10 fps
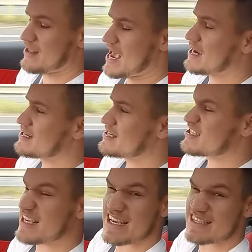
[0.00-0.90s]
The air
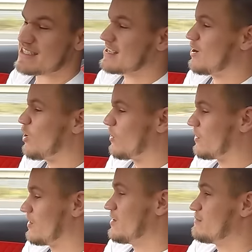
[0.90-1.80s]
conditioning is still
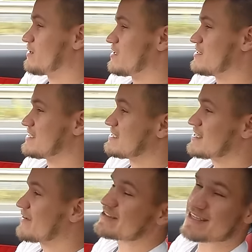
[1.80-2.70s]
on because it's
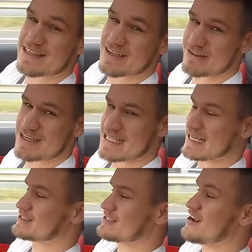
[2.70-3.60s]
seventeen degrees
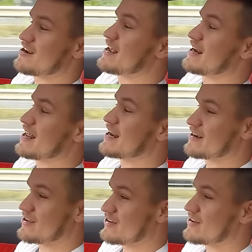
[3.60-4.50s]
outside in
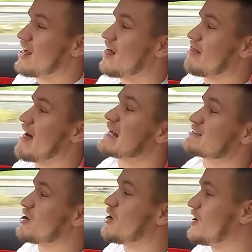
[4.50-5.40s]
England, England.
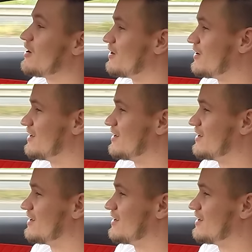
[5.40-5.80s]
That's hot.